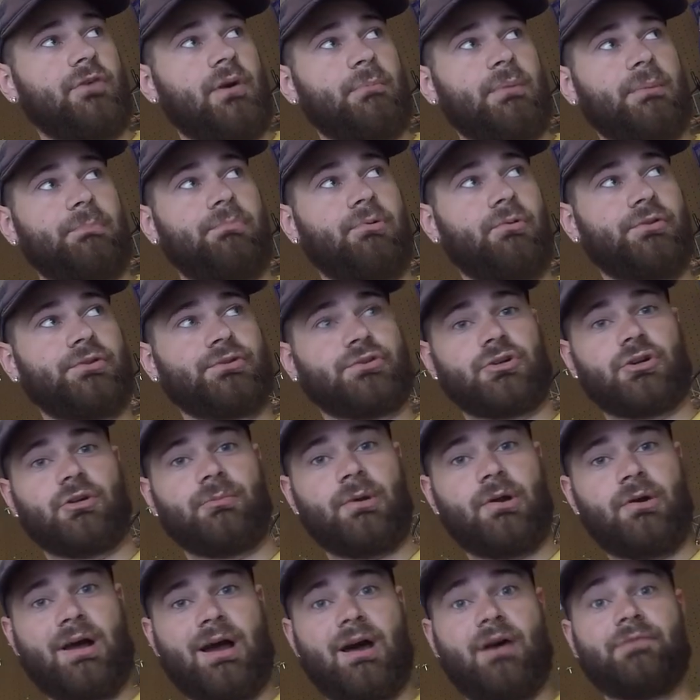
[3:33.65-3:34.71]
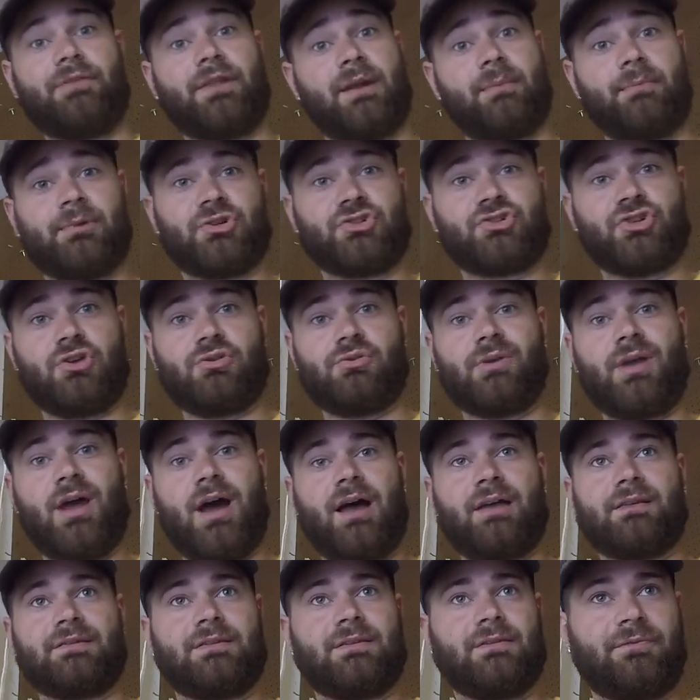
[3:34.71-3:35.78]
I'm gonna pull the turbo out and then I'm gonna show you
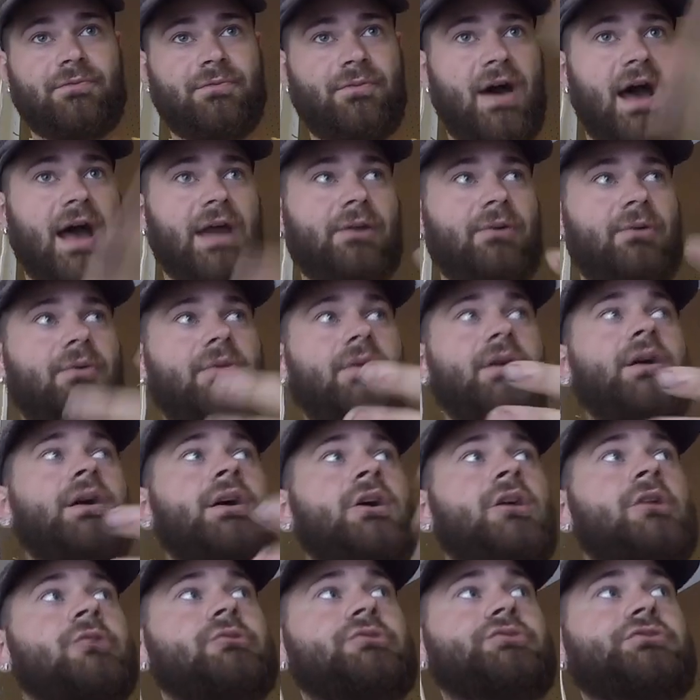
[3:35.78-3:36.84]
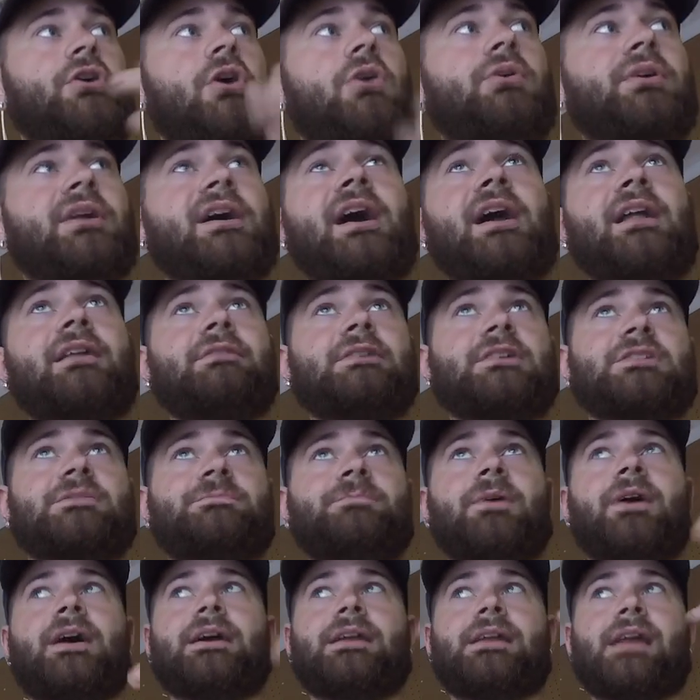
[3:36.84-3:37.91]
guys the final result and kind of
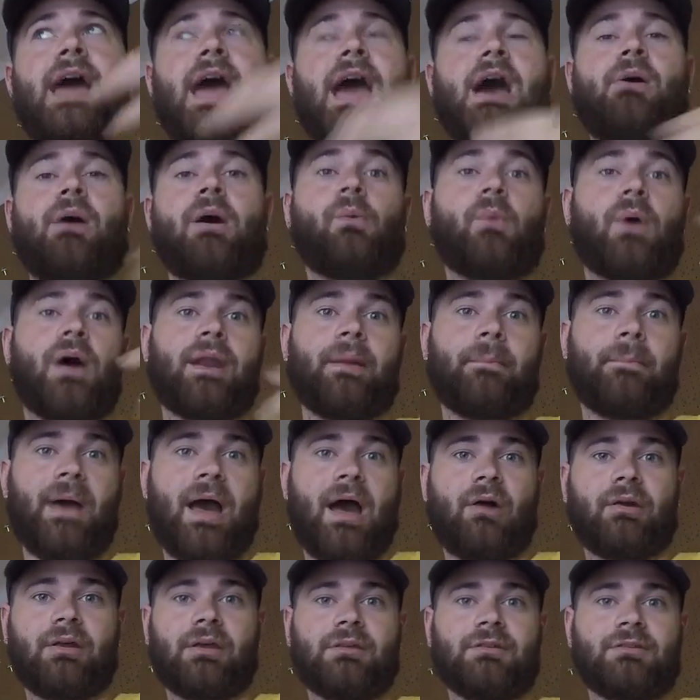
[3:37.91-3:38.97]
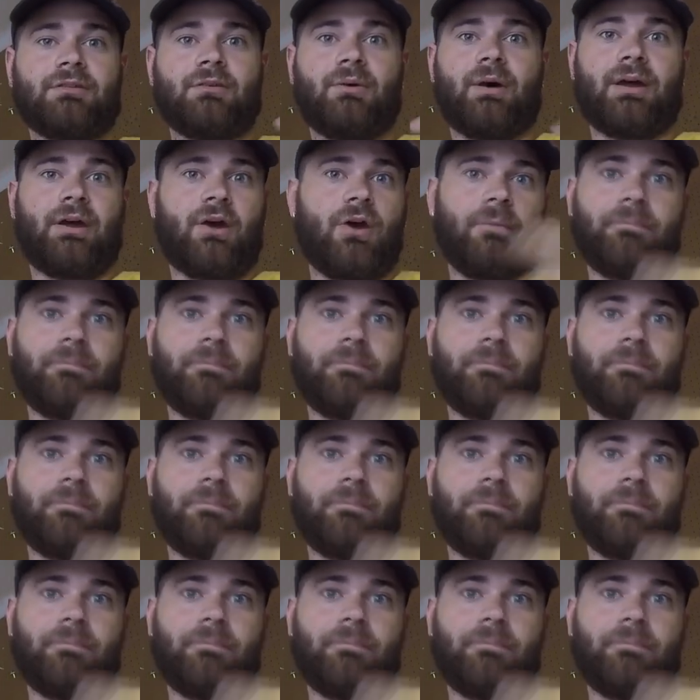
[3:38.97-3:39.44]
explain how I went about it, so I hope